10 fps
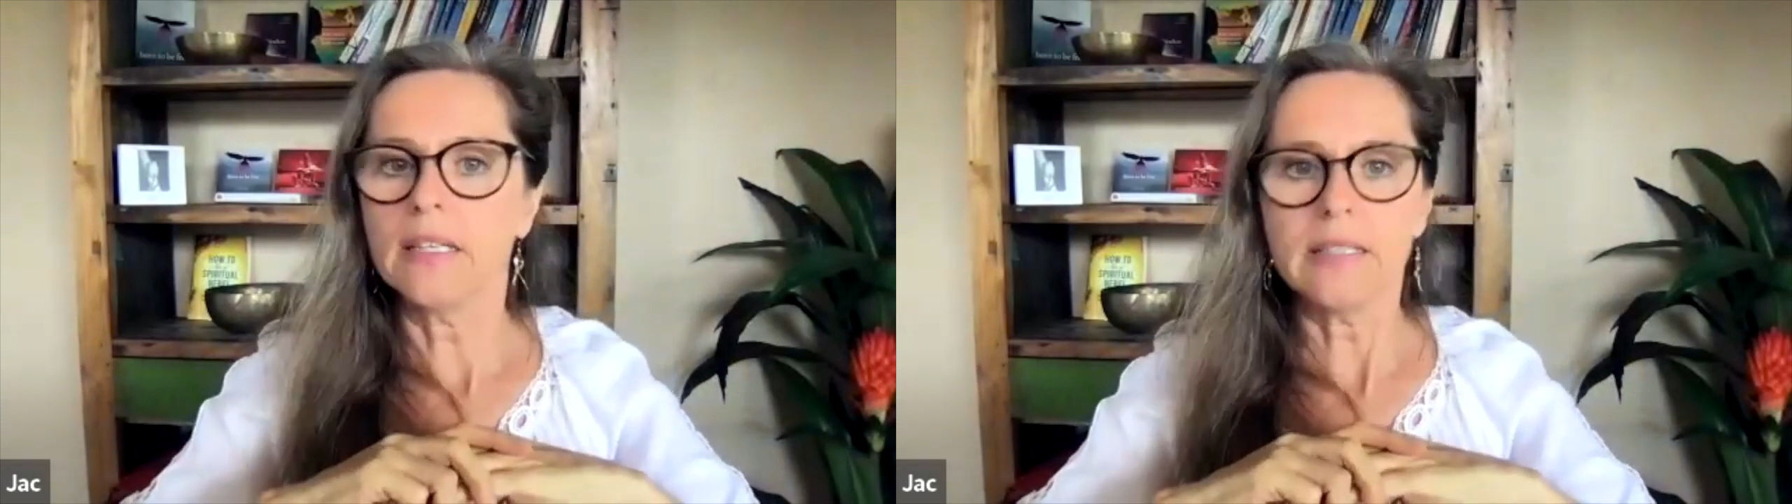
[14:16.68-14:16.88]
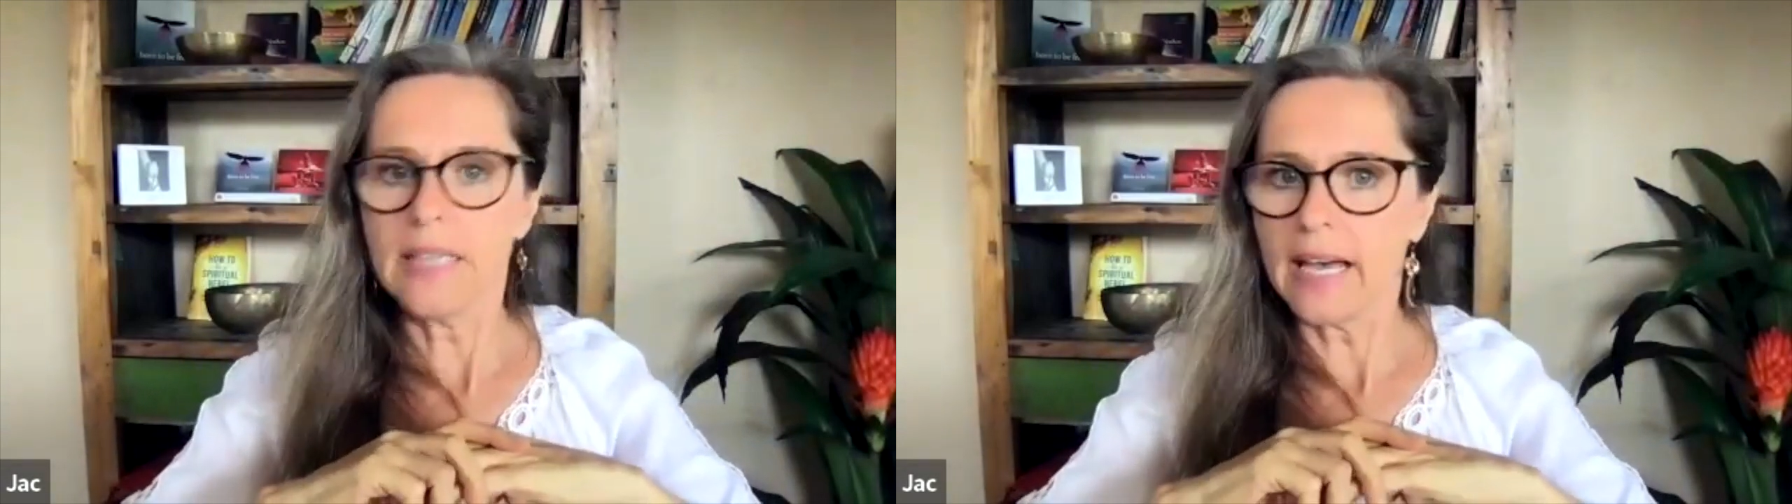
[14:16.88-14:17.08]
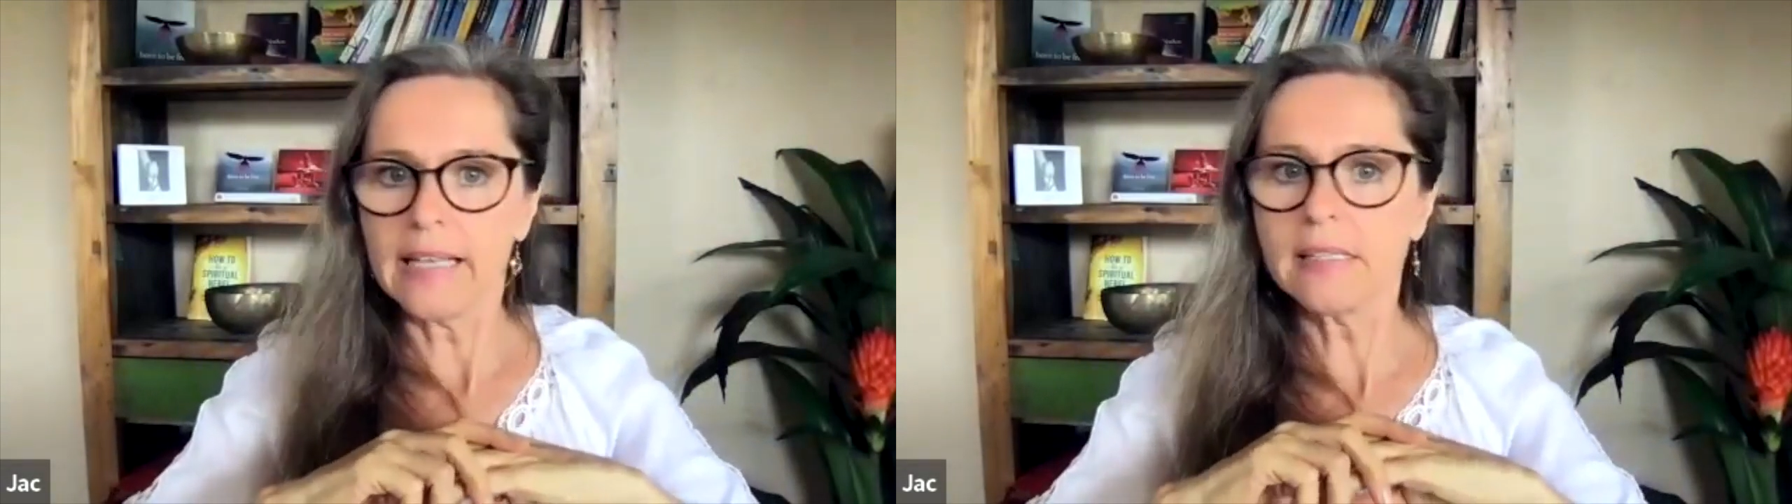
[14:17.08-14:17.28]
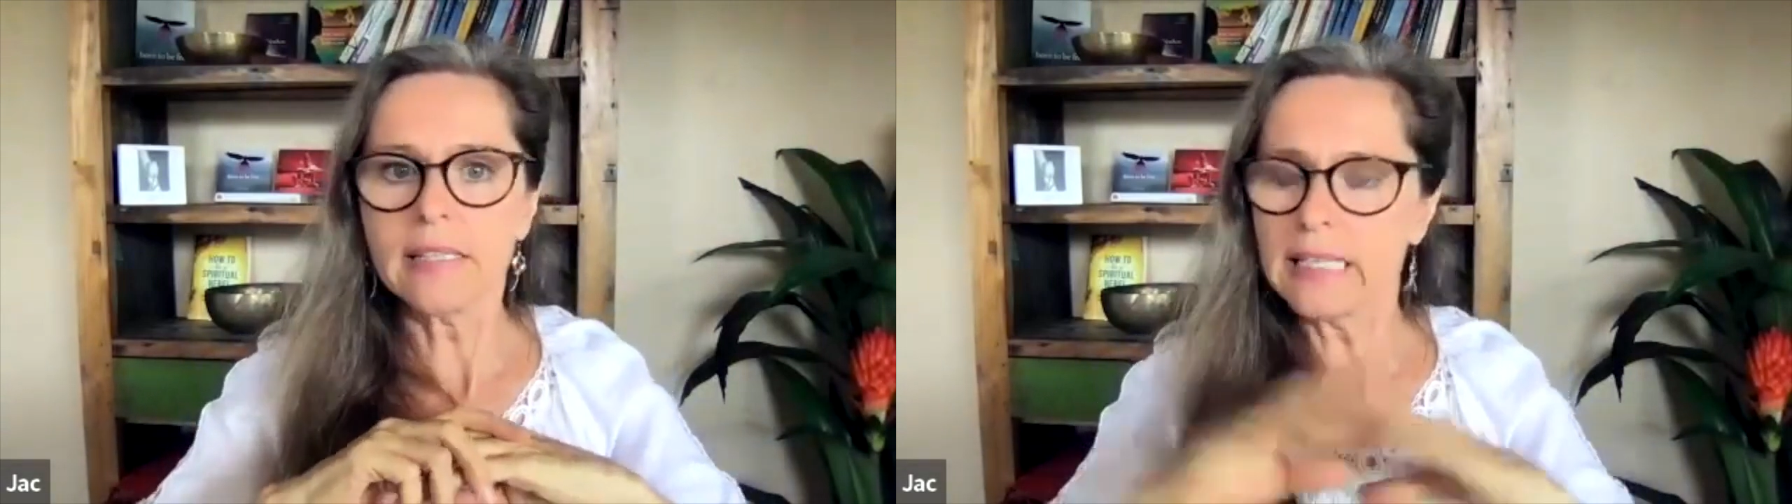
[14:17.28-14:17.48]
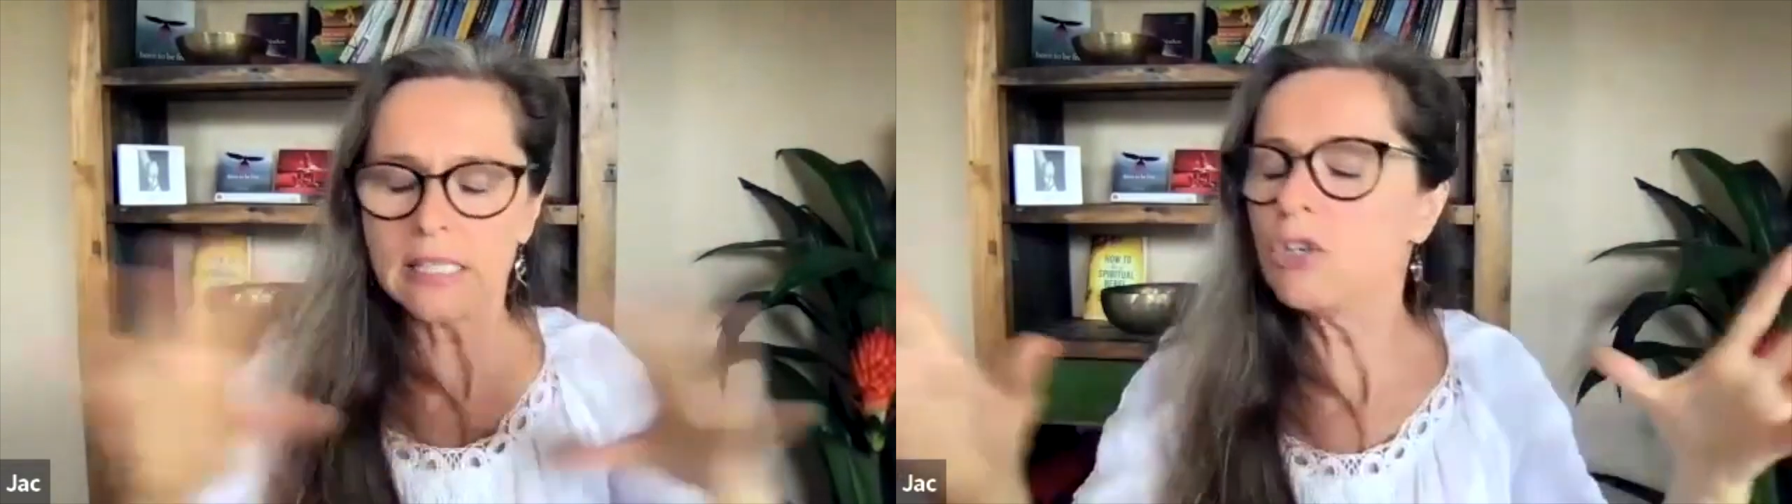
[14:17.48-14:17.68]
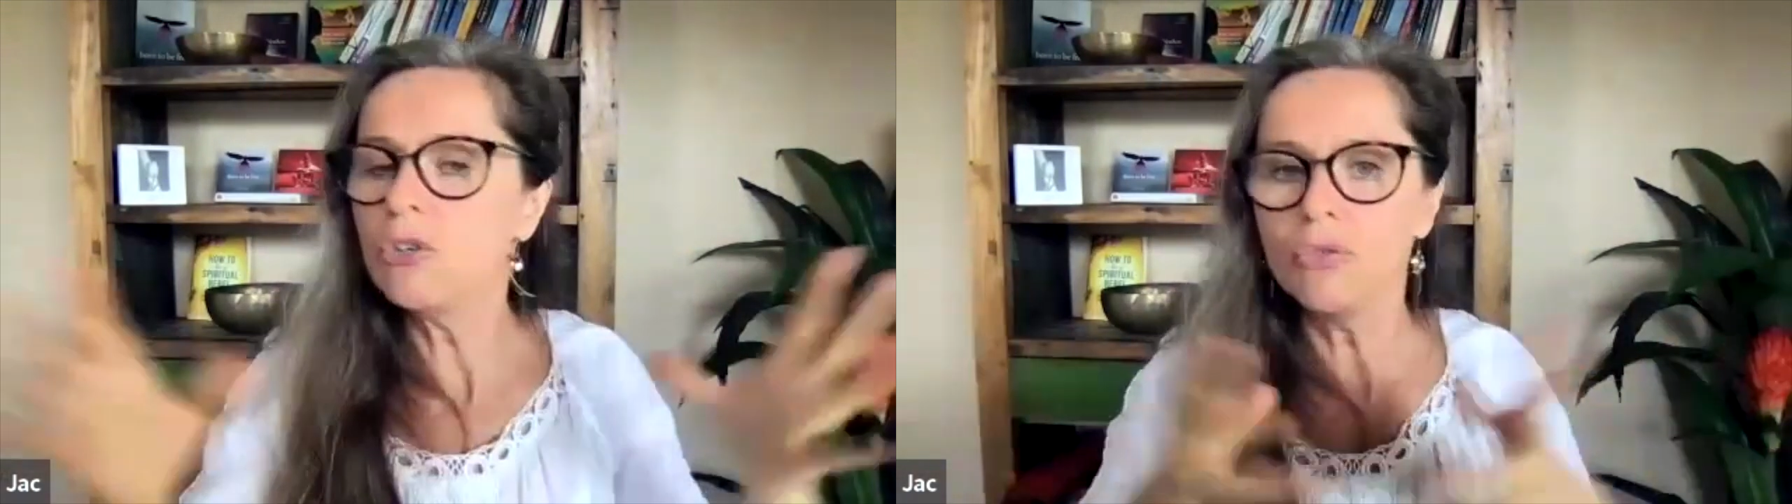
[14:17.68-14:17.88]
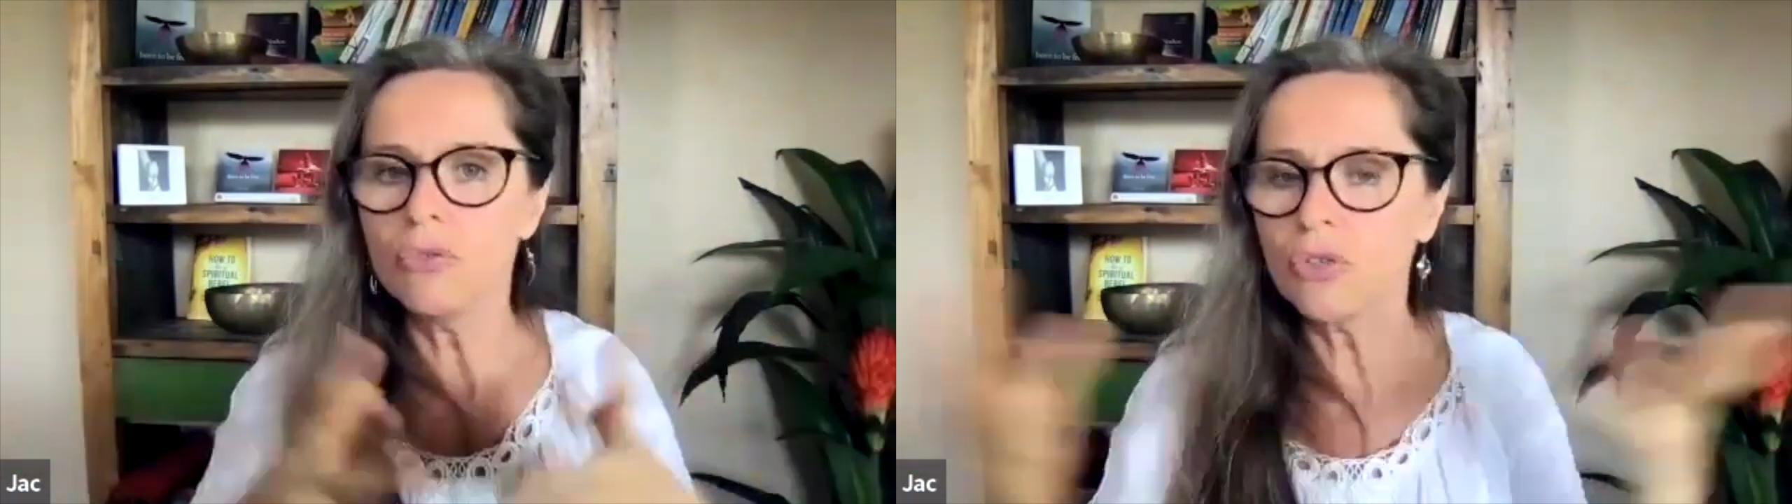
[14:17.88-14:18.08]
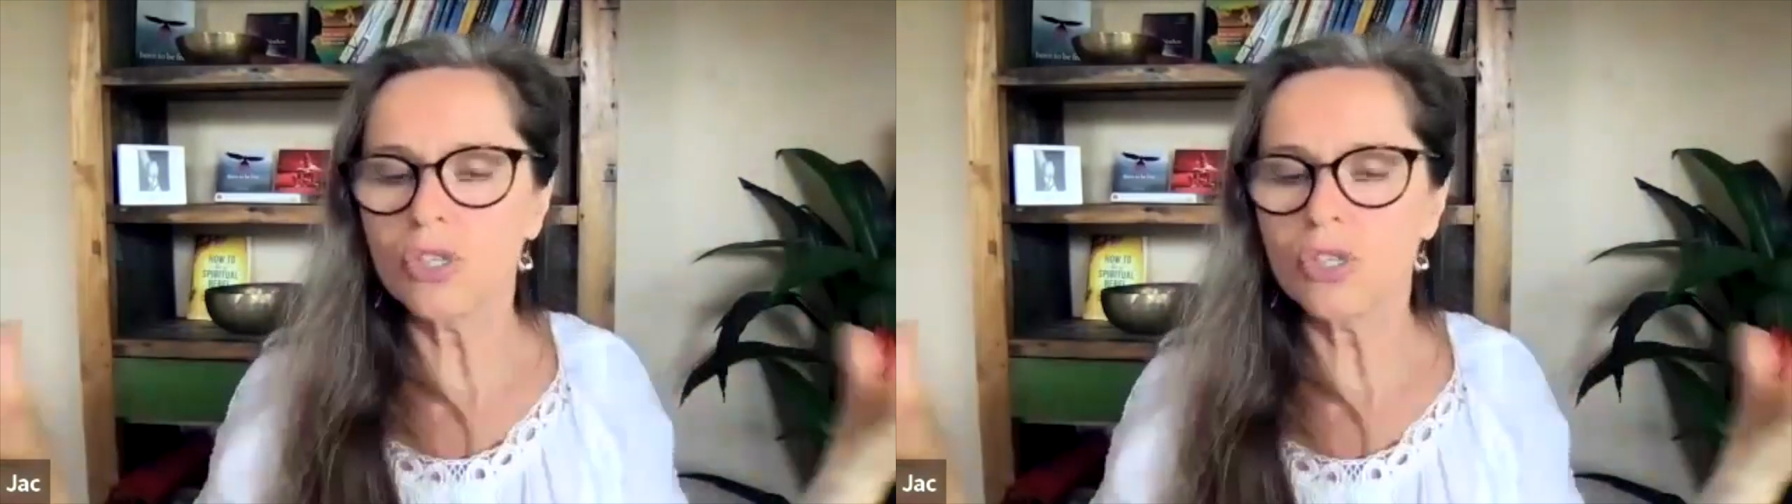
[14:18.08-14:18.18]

Yeah. Yeah, it's a huge